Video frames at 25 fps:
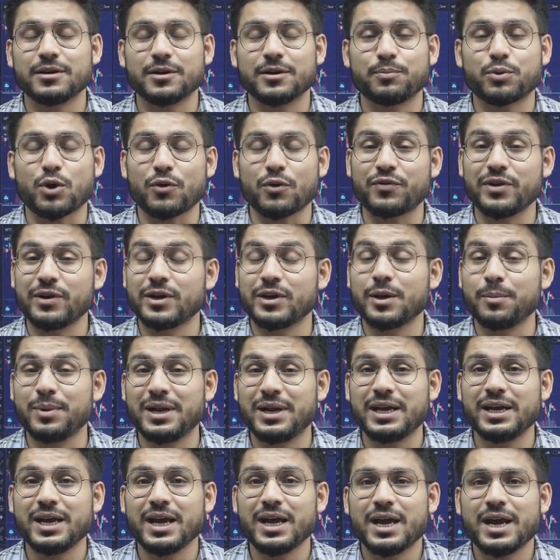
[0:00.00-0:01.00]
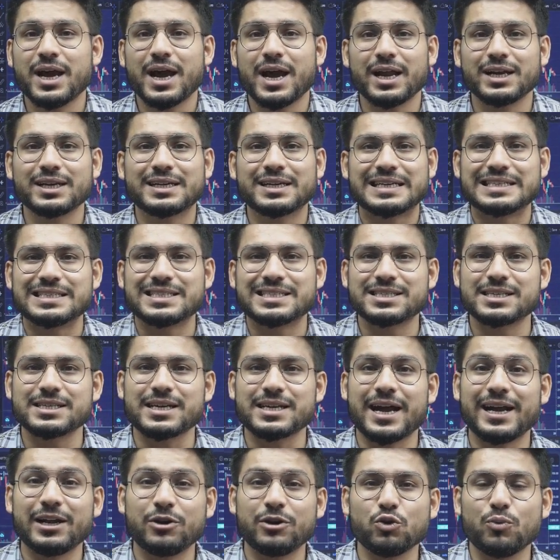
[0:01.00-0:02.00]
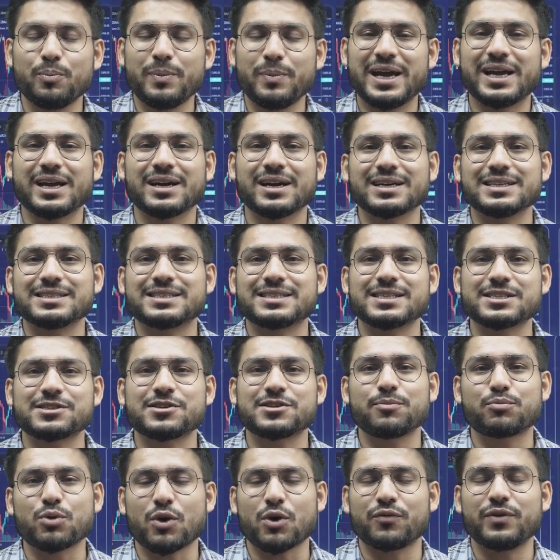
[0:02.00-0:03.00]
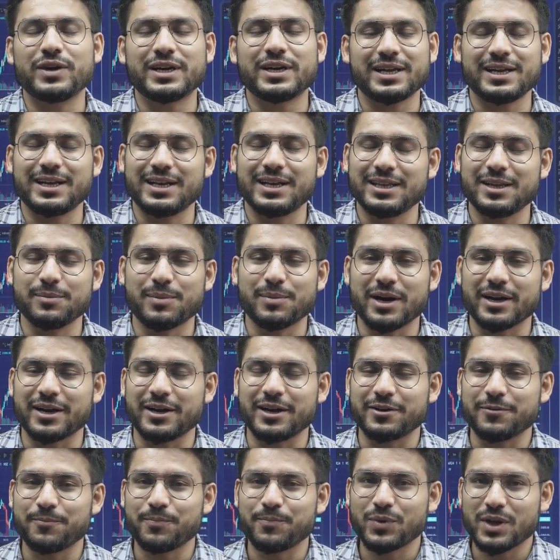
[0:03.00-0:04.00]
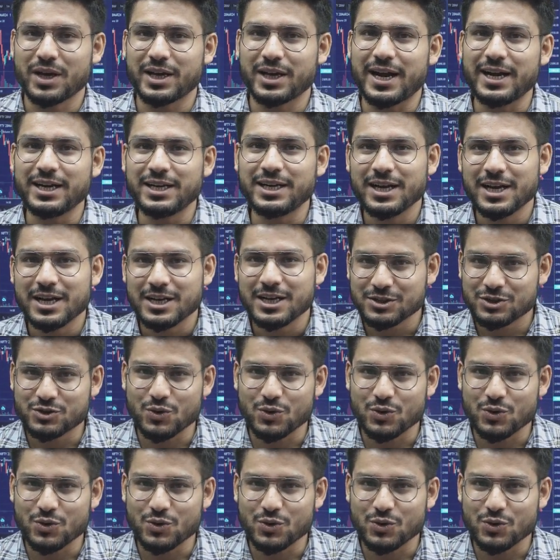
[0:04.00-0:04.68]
profitably and to make a consistent profit in the market, right?